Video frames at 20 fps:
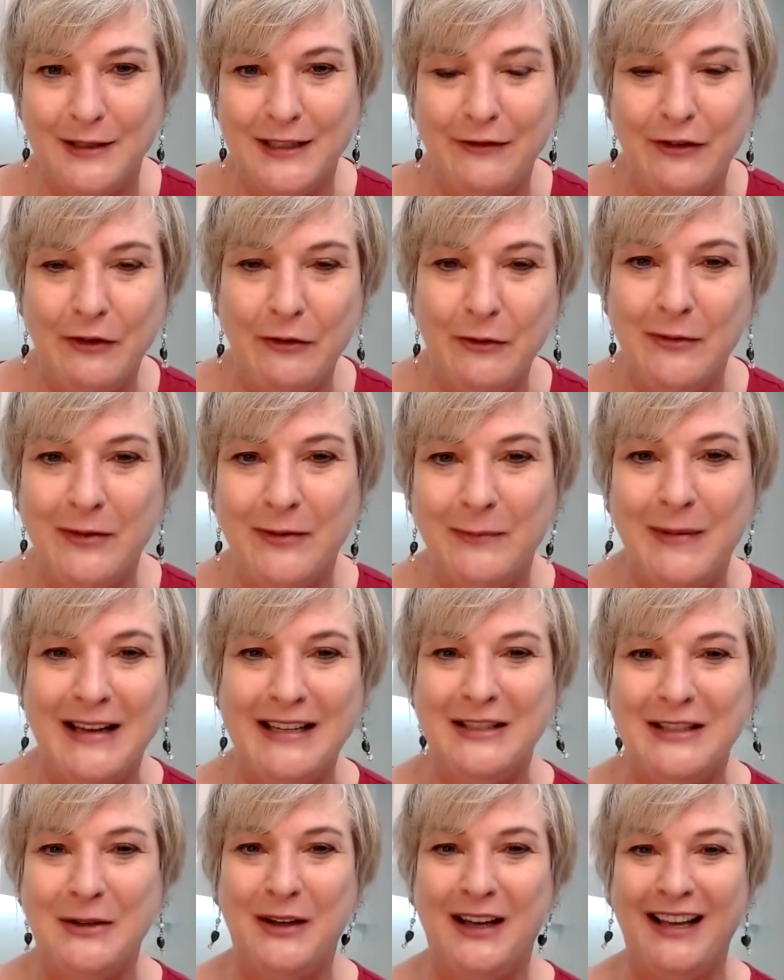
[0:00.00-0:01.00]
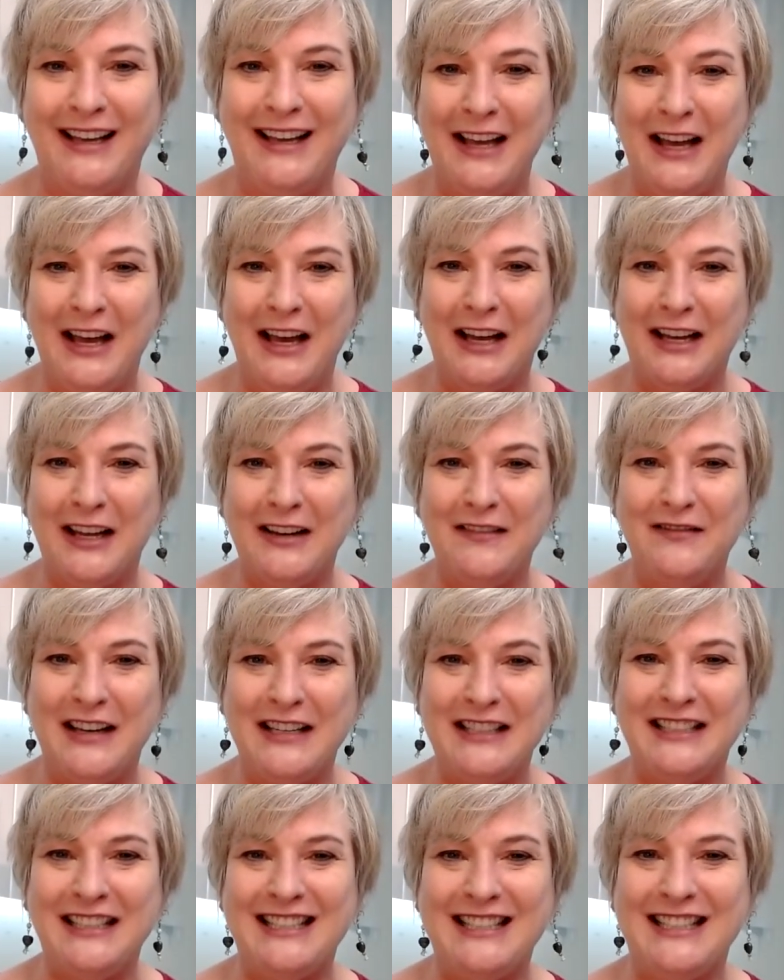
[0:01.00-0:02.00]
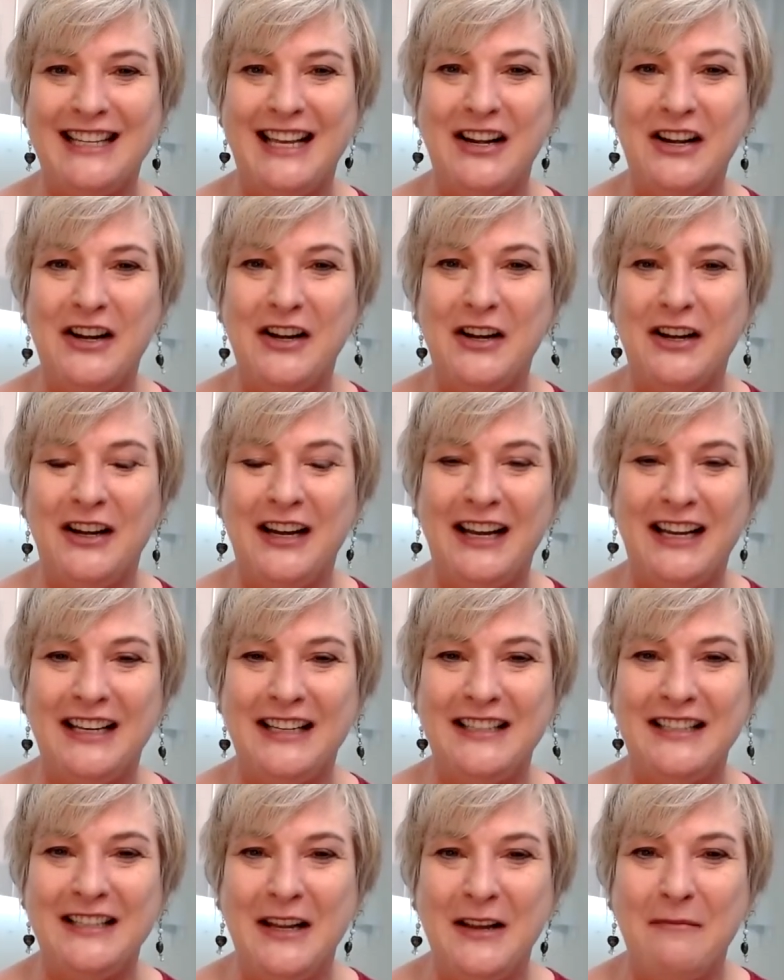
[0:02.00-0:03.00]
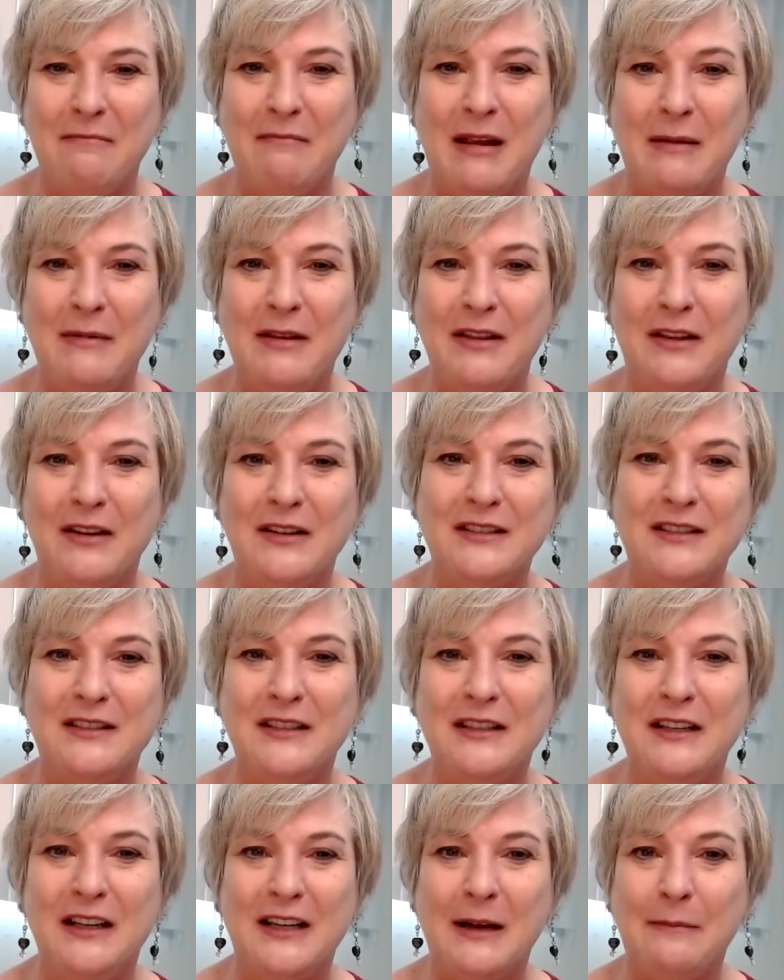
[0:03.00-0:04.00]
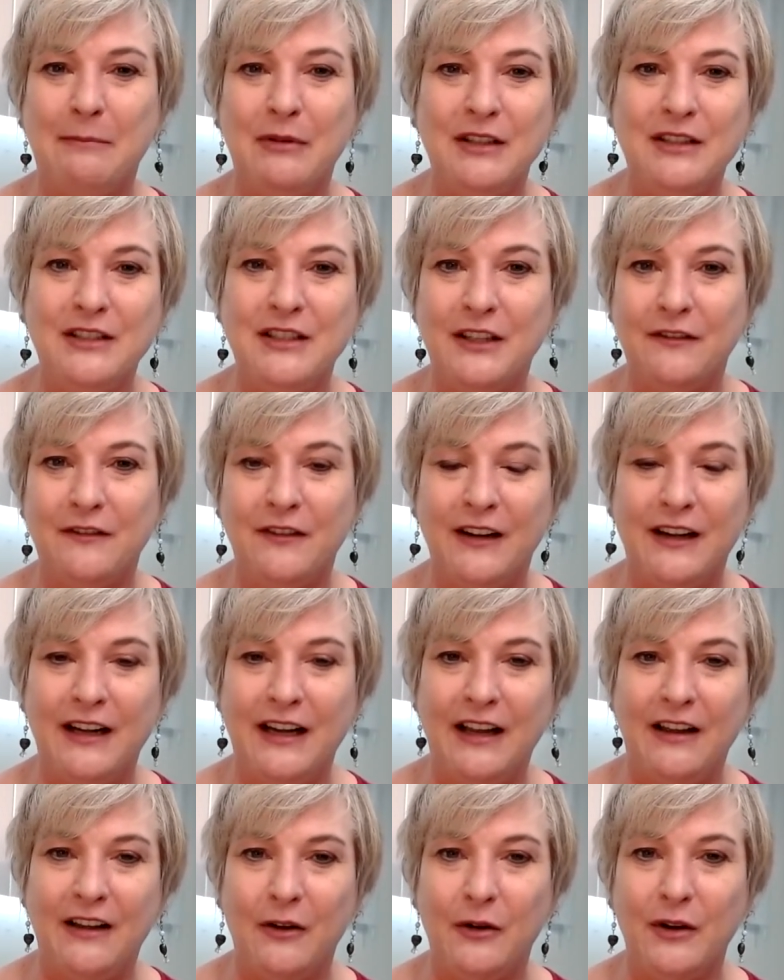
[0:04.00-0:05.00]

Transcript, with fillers: Have you ever been to a, a convention center and maybe there's a couple of different uh,